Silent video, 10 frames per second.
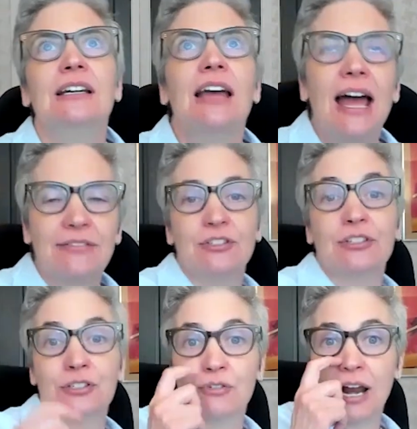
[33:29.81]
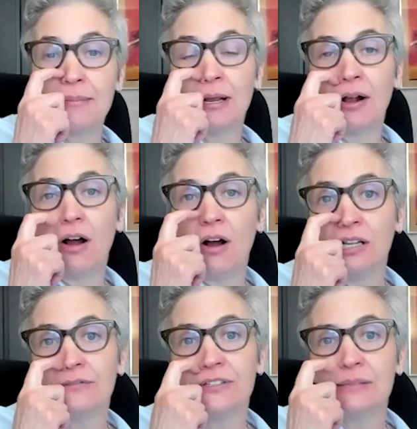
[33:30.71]
after describing
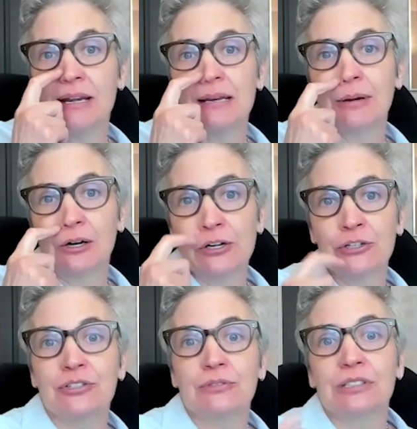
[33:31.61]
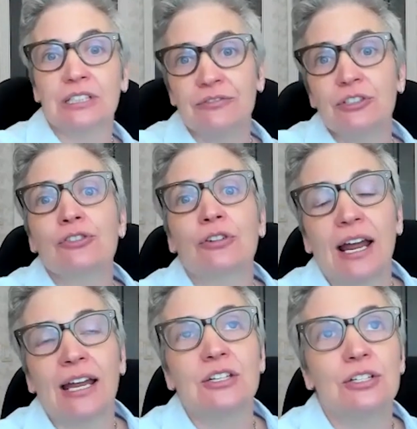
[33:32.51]
all of these many barriers to relief, to
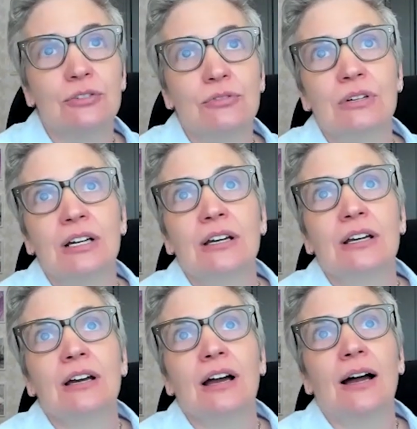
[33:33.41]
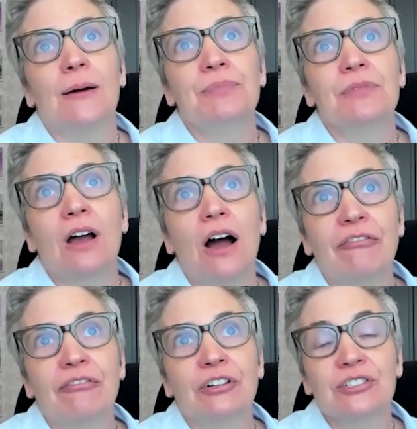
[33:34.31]
try to um,
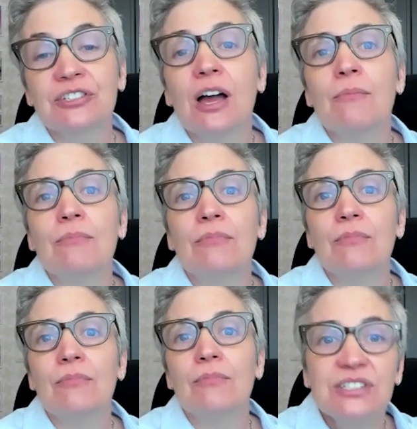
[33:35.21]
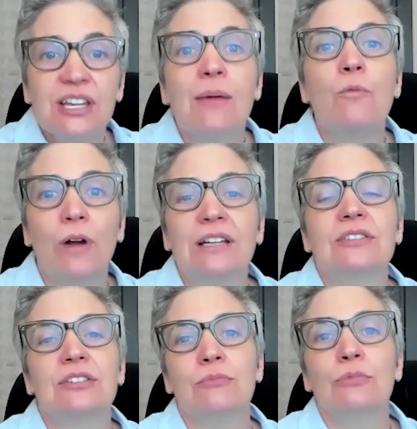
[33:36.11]
offer some some
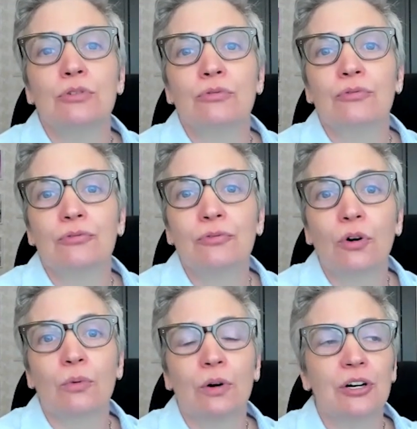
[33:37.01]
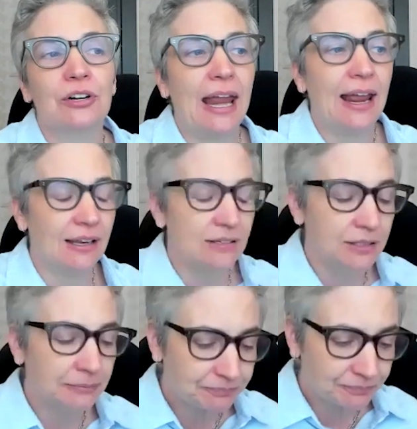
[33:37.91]
ways to move forward and